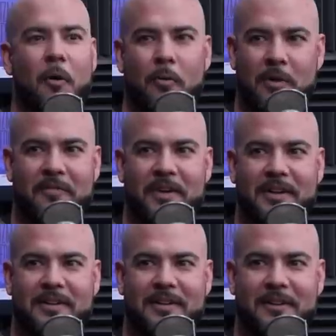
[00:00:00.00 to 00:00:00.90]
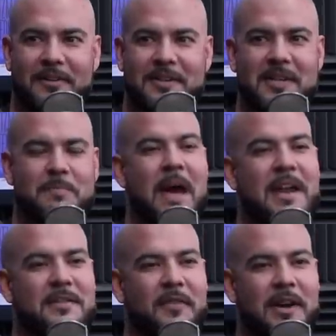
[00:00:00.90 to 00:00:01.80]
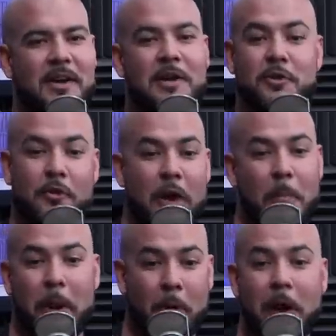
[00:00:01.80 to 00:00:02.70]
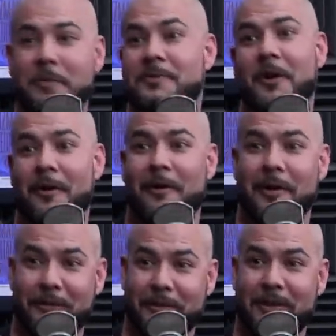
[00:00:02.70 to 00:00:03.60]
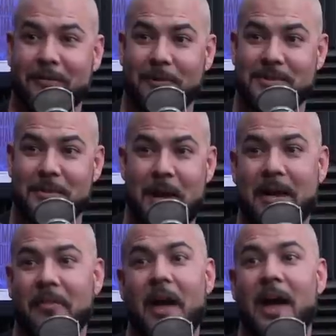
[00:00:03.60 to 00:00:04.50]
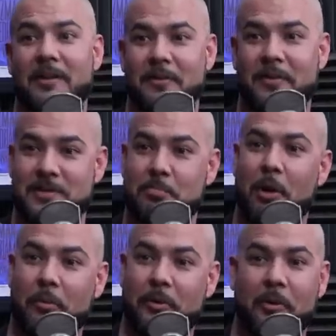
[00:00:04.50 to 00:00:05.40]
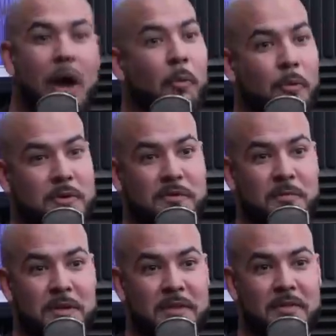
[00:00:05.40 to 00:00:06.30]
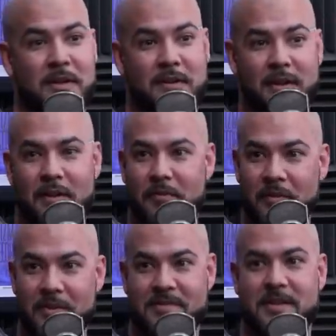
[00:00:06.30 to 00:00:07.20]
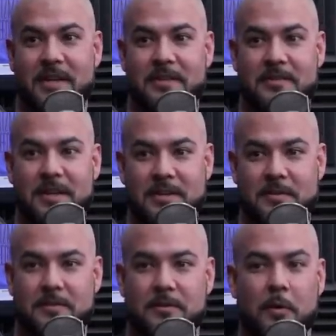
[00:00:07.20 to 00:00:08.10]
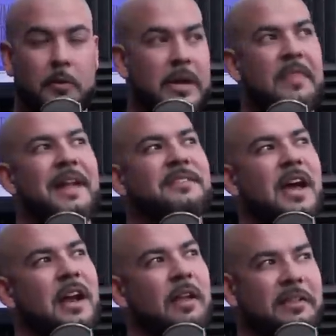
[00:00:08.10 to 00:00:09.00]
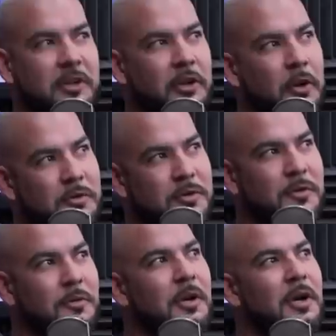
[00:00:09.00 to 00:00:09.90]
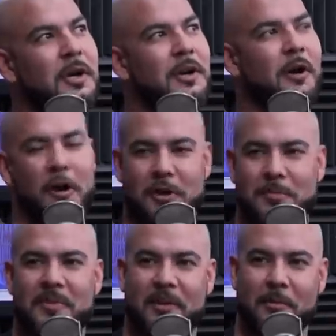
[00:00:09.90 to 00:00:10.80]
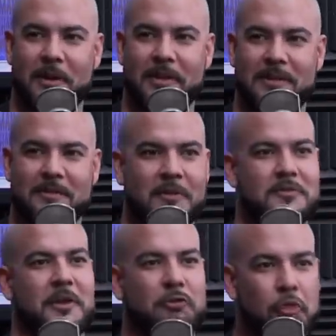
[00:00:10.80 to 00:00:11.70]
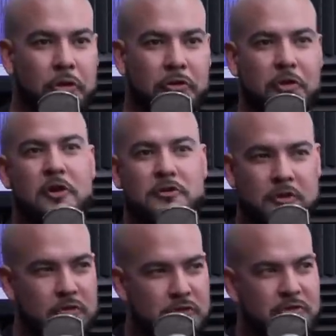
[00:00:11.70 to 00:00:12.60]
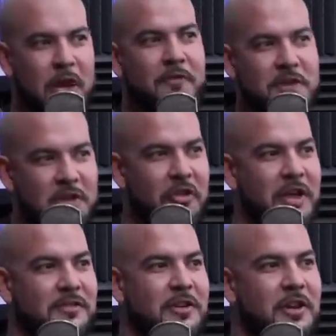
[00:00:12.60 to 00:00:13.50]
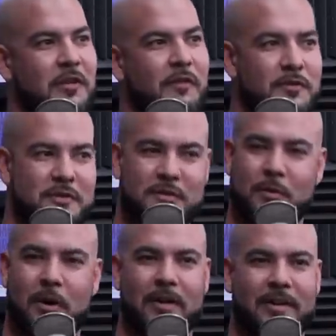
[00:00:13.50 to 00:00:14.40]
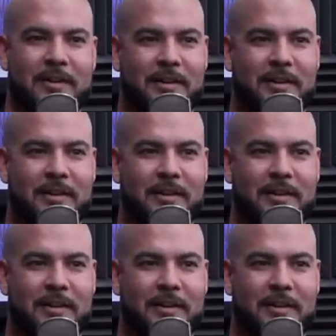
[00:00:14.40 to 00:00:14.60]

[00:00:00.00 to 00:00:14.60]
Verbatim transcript: horrific you know it's not as bad as if i turn around my Rockstar and look at what's in the back yeah. of that you know that's probably a lot worse for me than than this thing is is totally and that's kind of like the go-to argument that everybody leans on is like, look at this, there's 70 things in here versus No, yeah, one. it's just